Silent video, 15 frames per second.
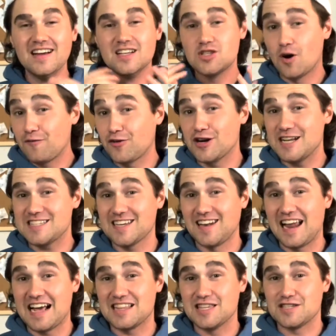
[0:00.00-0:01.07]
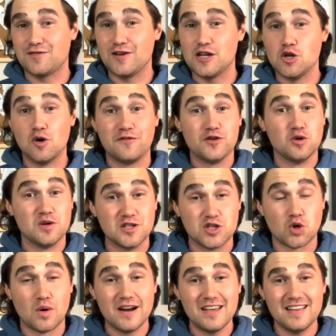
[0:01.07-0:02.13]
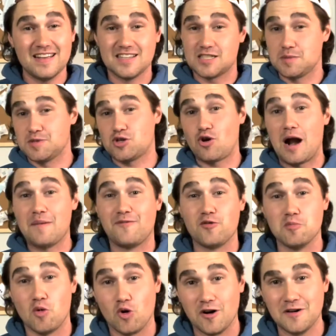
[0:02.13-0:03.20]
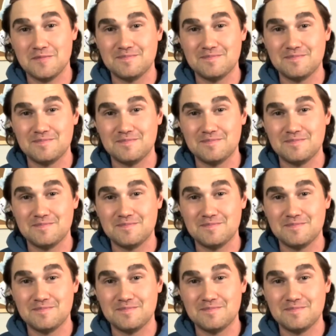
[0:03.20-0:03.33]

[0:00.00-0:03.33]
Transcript: Don't forget to like this video if you enjoyed it and subscribe for more.